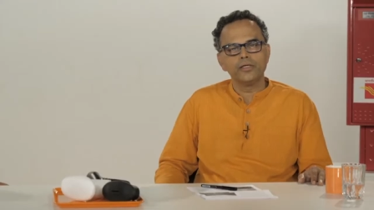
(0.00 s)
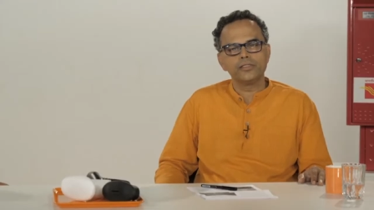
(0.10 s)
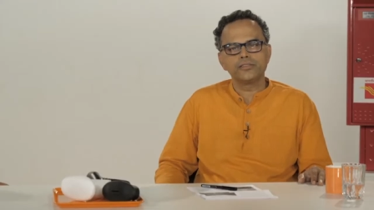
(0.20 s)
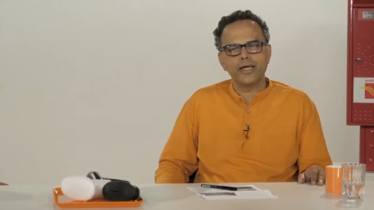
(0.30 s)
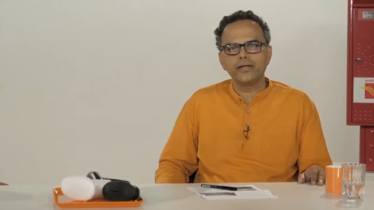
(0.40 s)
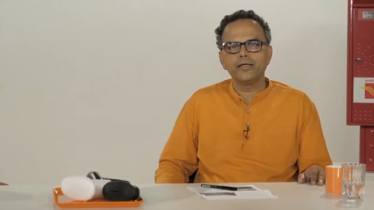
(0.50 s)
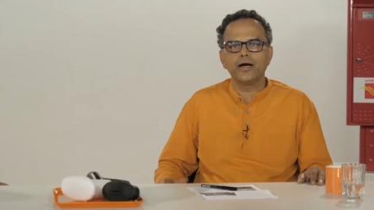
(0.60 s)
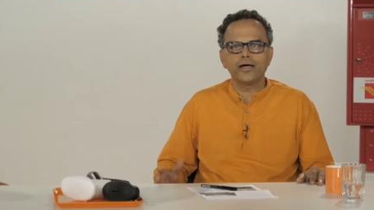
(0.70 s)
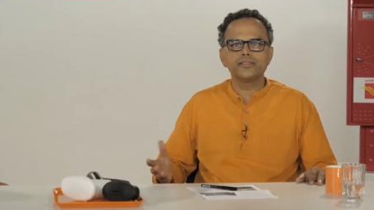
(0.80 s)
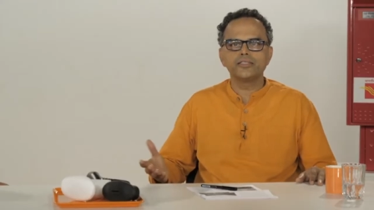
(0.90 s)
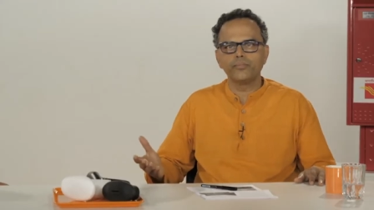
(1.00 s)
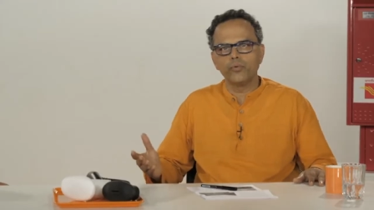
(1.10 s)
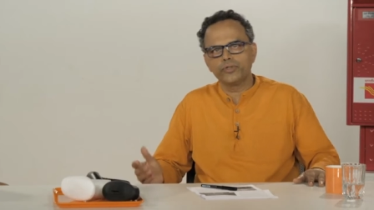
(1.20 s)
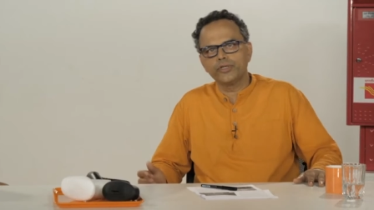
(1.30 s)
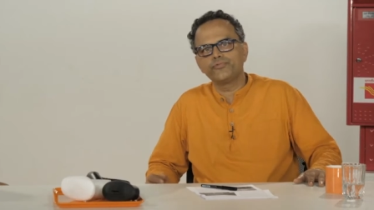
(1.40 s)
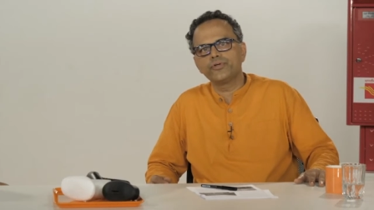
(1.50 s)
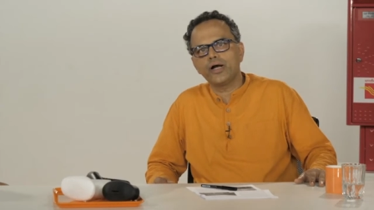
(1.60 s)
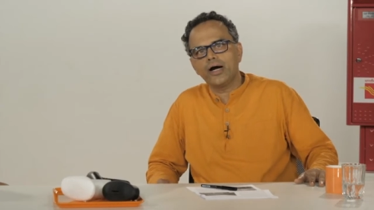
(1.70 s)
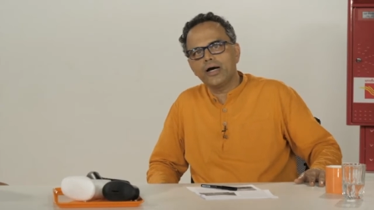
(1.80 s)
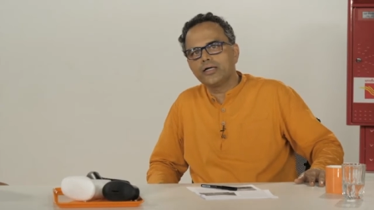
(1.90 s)
Standing unsupported for
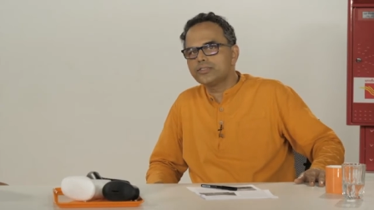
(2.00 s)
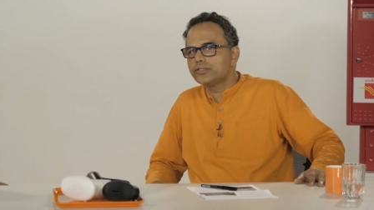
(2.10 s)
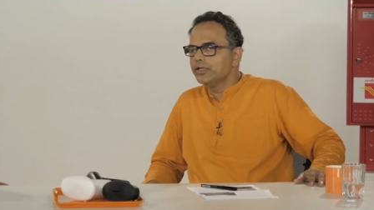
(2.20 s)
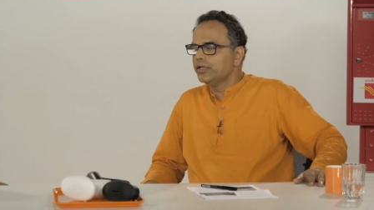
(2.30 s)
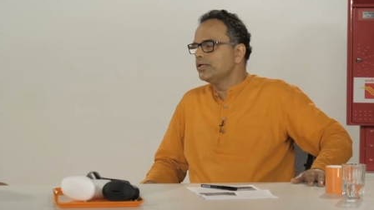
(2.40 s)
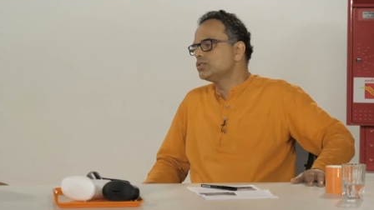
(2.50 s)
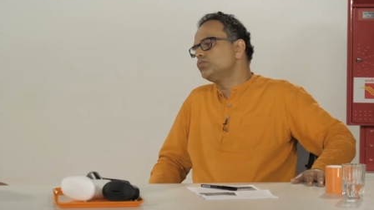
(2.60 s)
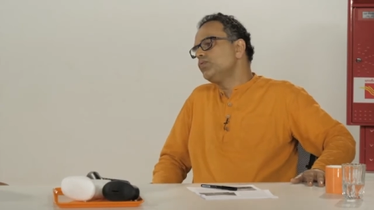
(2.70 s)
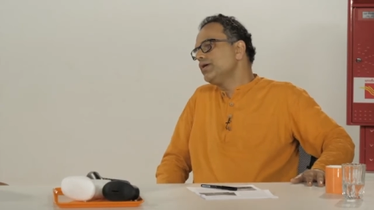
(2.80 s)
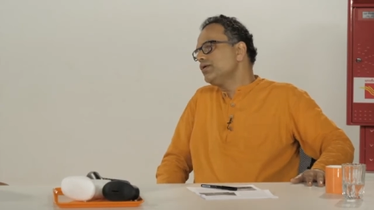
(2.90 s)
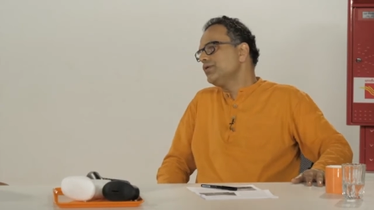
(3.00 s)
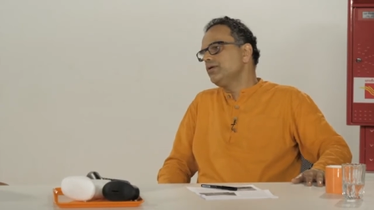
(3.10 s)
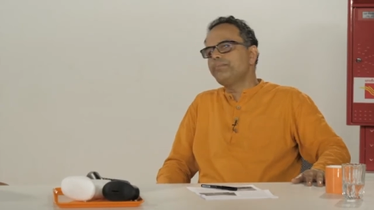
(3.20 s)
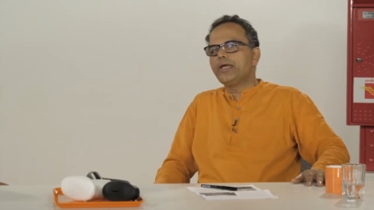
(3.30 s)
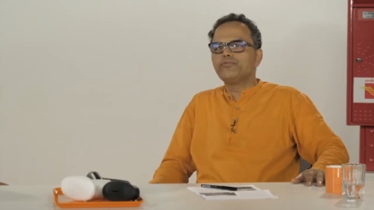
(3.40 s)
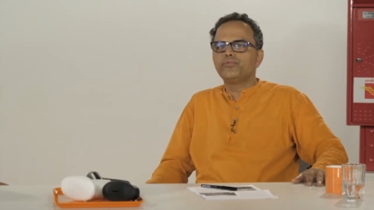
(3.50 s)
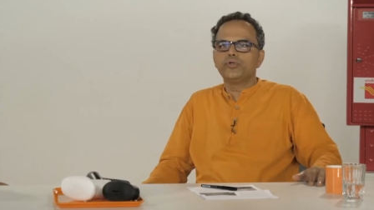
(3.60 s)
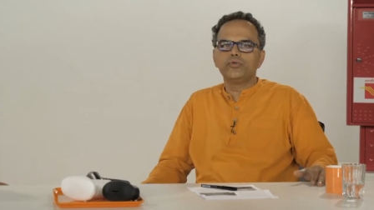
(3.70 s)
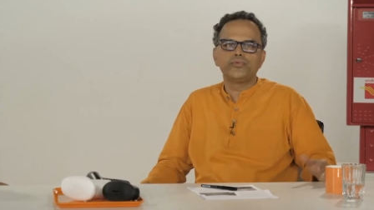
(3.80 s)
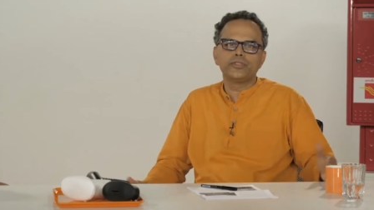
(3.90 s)
hours is very
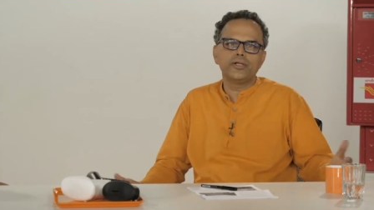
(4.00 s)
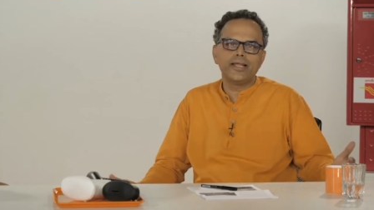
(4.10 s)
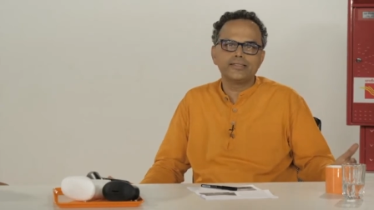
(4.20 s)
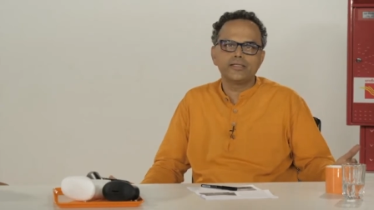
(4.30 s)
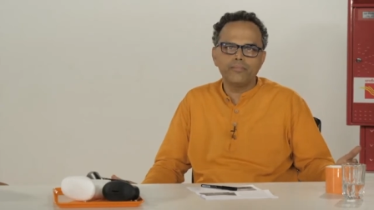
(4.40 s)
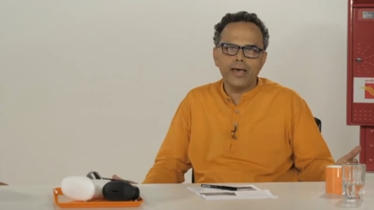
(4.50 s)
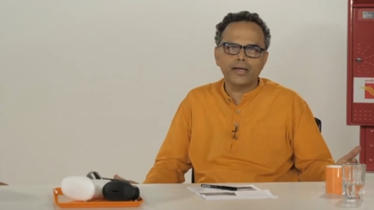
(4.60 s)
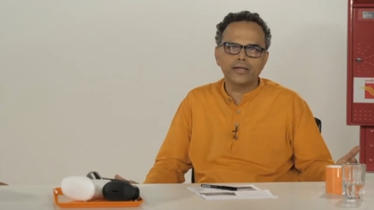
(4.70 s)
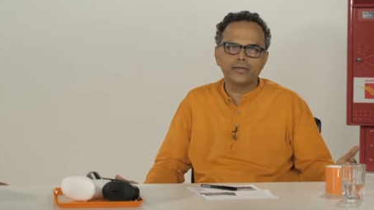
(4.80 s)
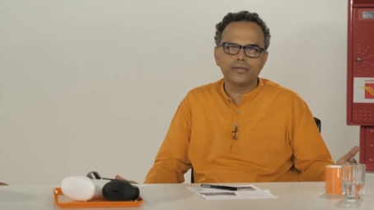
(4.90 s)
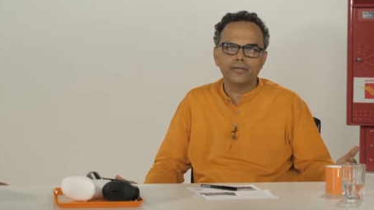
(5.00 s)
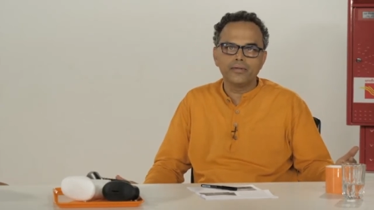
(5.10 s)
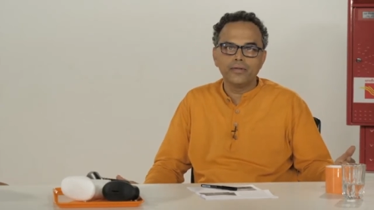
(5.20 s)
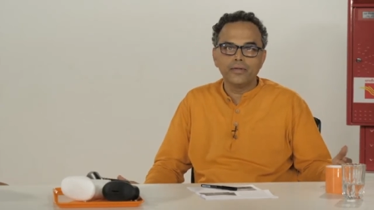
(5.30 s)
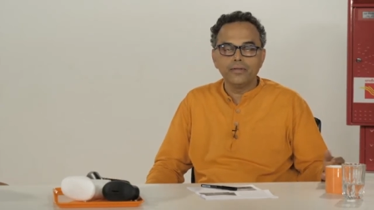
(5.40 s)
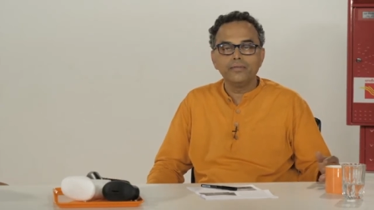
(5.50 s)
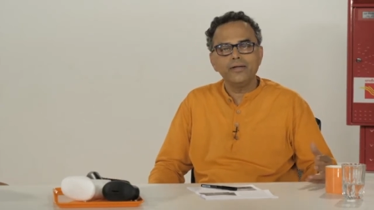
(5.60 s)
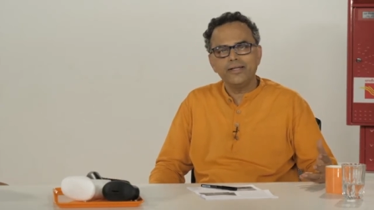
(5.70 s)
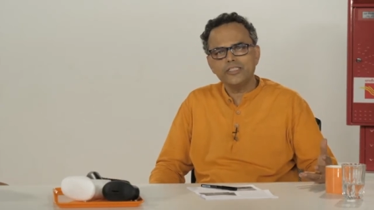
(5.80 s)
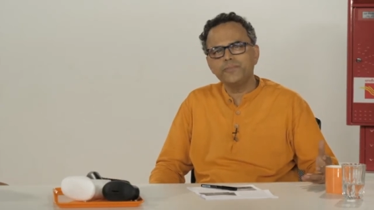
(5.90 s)
painful for the legs and back. They
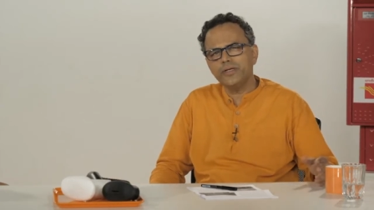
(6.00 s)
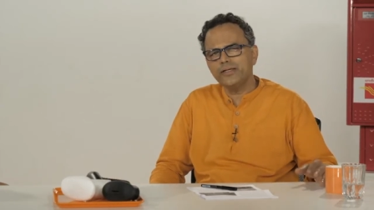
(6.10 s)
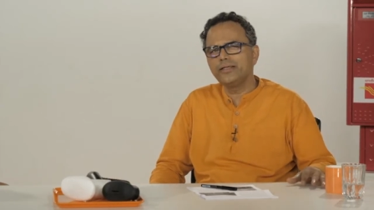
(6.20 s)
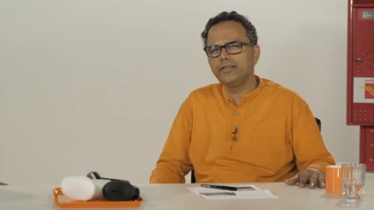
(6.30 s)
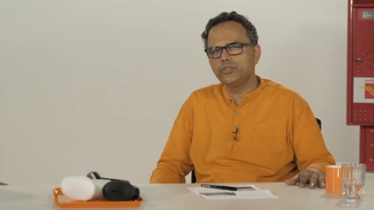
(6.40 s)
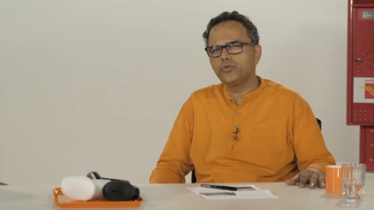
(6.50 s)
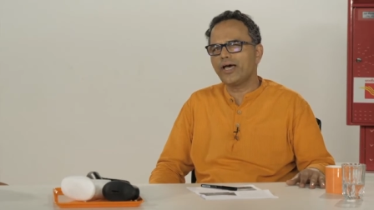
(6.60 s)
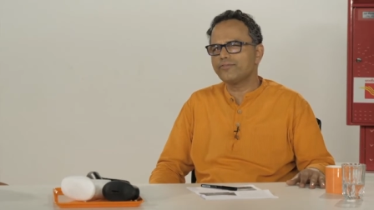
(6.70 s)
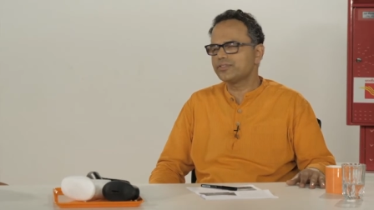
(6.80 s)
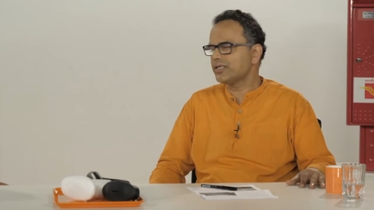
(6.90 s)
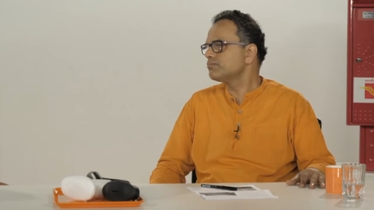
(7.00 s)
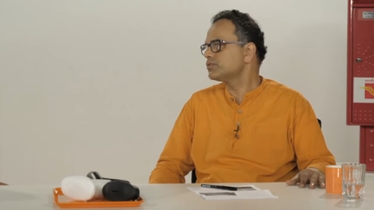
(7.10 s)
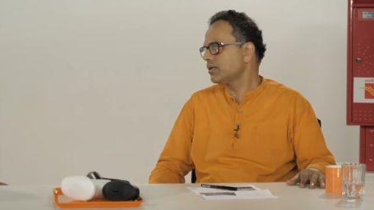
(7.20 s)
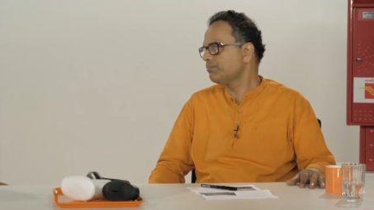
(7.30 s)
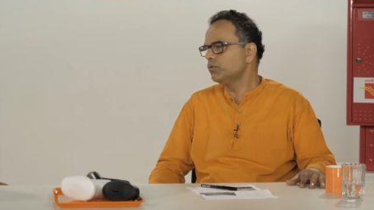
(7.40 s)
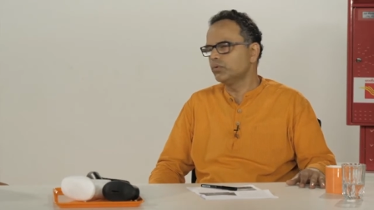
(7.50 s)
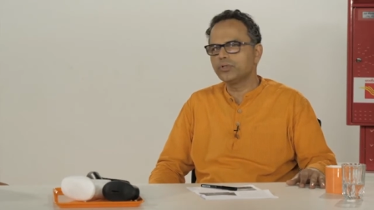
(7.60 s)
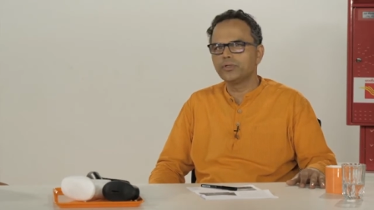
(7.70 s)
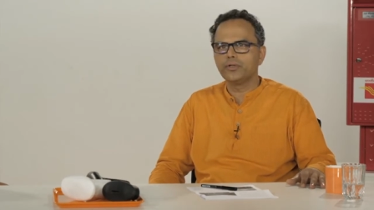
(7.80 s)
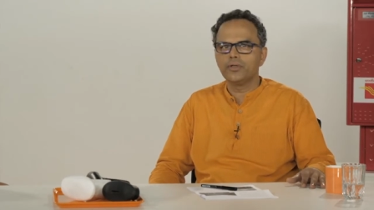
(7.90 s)
desperately need to have some support,
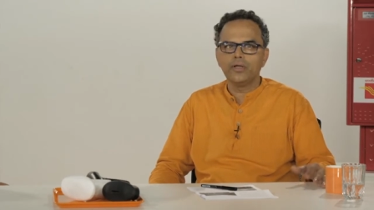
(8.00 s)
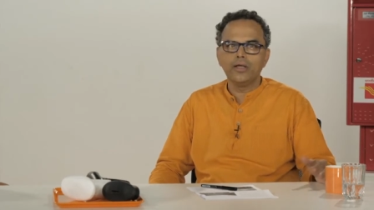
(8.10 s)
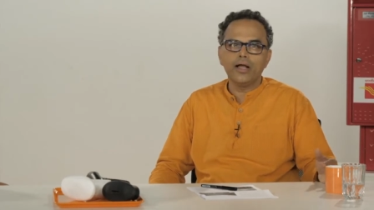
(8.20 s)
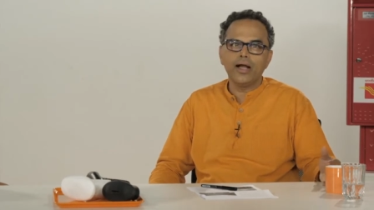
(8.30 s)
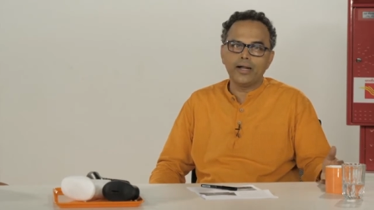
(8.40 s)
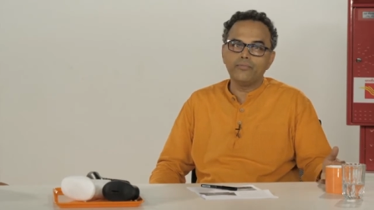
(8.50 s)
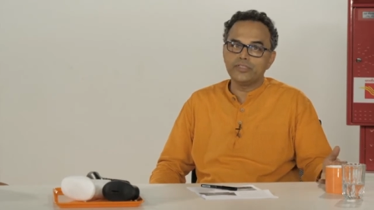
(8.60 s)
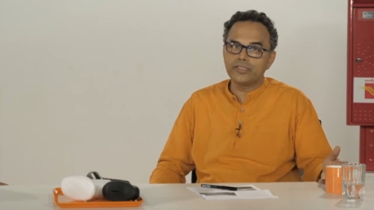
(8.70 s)
and we